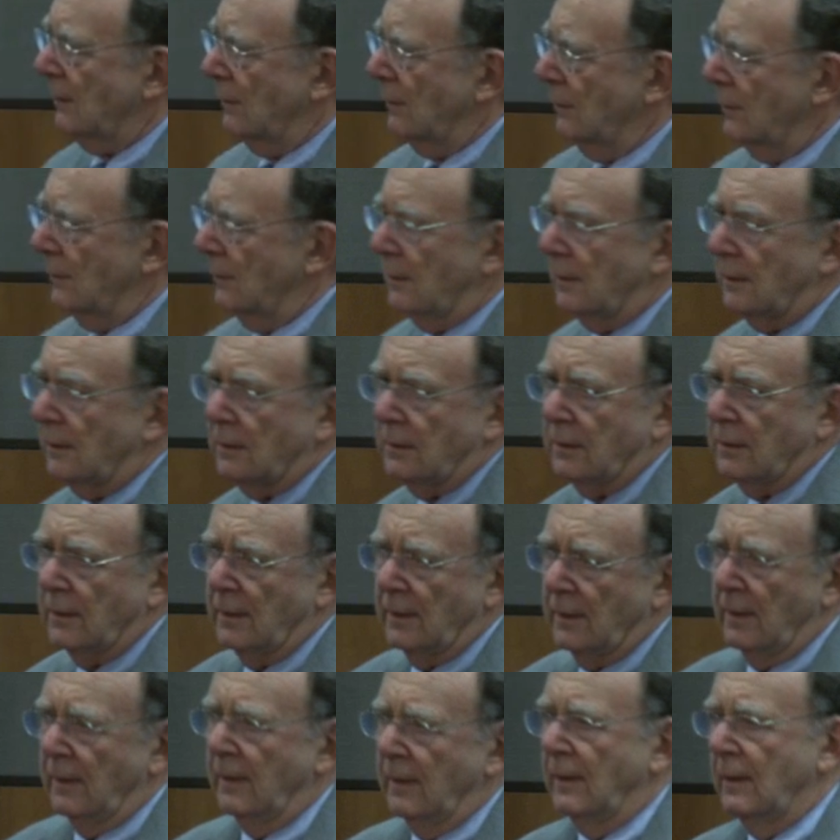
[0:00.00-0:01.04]
a whole
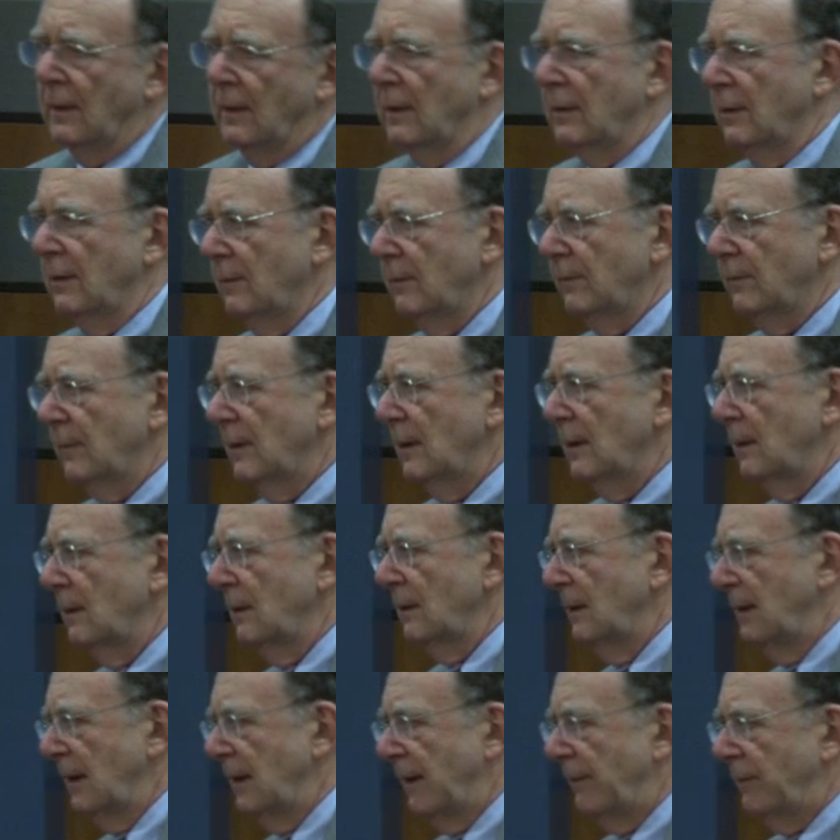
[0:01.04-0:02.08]

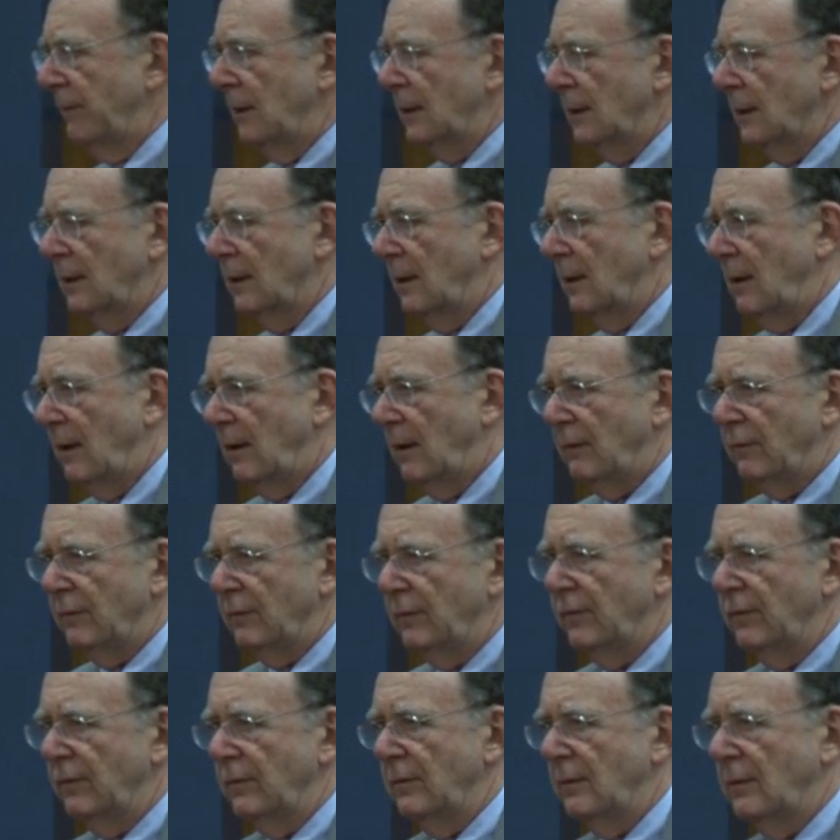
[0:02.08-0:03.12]
level of
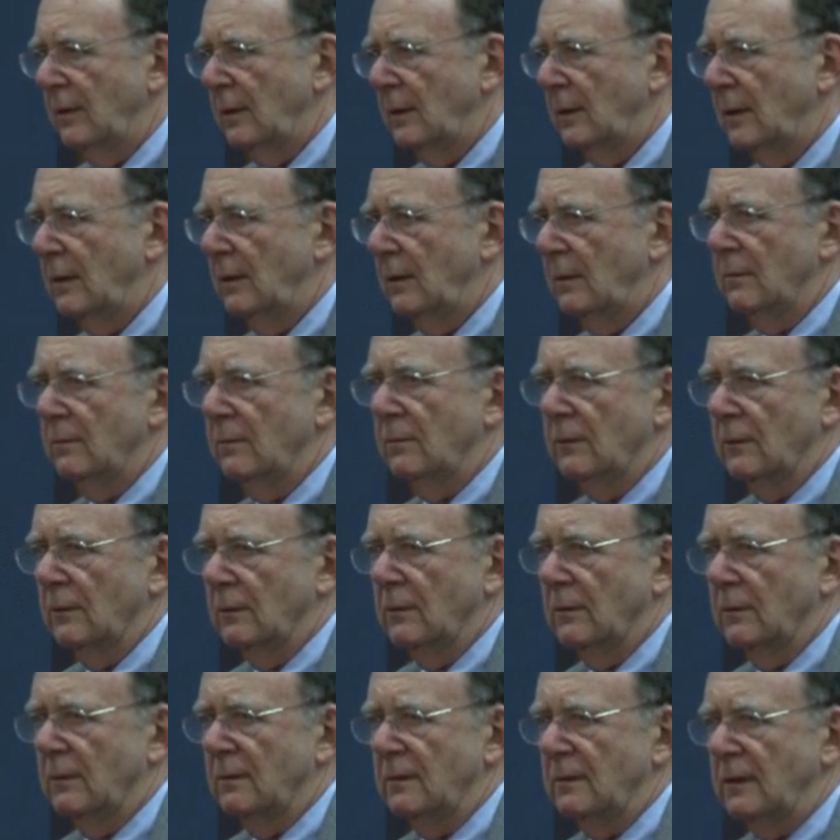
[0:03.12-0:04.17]

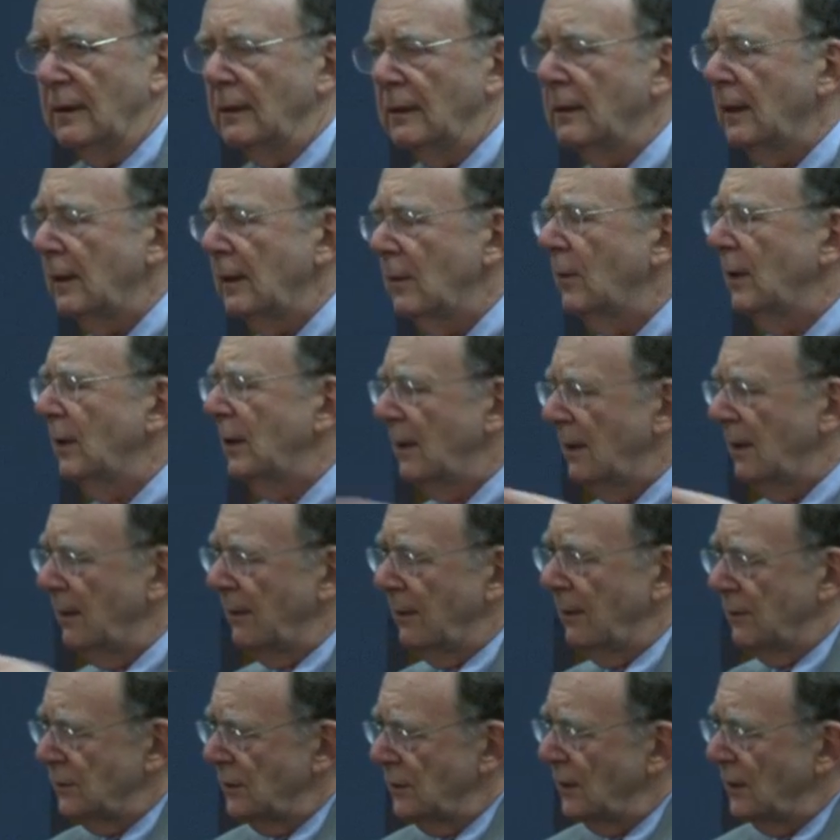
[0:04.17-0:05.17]
dealing with the